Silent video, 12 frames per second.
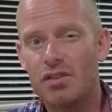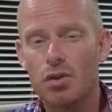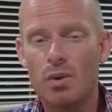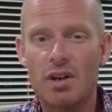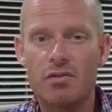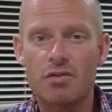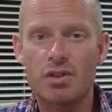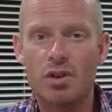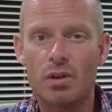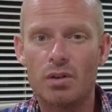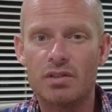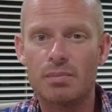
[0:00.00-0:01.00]

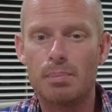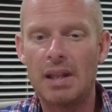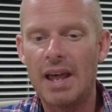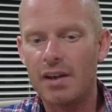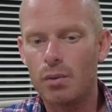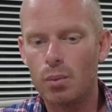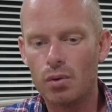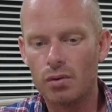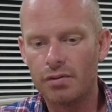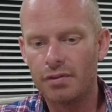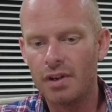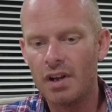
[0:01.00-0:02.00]
$200, Black
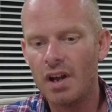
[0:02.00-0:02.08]
Wolf.